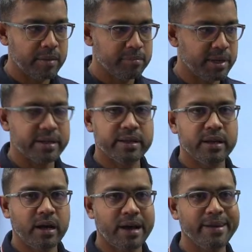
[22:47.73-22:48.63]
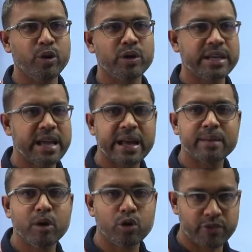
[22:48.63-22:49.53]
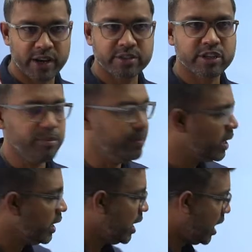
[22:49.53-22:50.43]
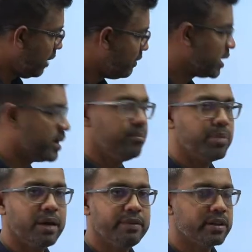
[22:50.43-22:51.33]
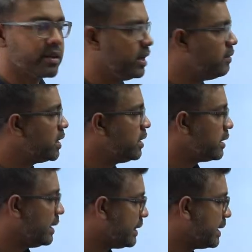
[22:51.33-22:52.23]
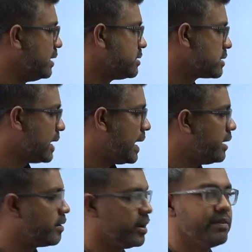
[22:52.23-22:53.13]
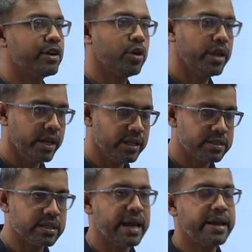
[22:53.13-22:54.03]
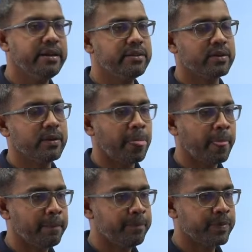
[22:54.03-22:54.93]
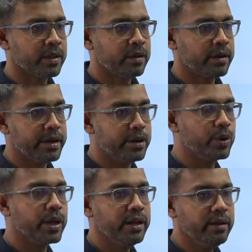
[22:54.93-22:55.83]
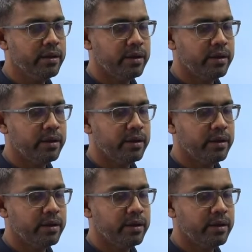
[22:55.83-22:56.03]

but I don't care about friendship. I will comply with relevant ethical standard, relevant auditing standards during